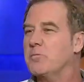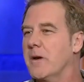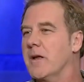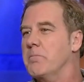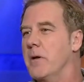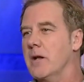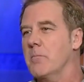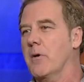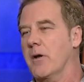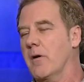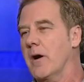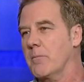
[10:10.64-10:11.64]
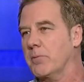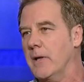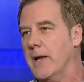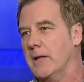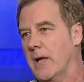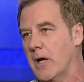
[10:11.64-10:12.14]
bringing peanut butter on a
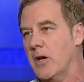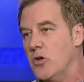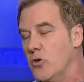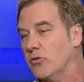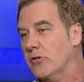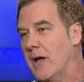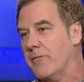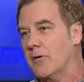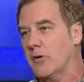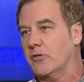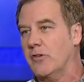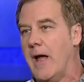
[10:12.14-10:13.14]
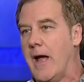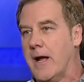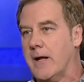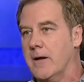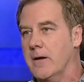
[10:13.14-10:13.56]
plane? Like, are they using that for a snack?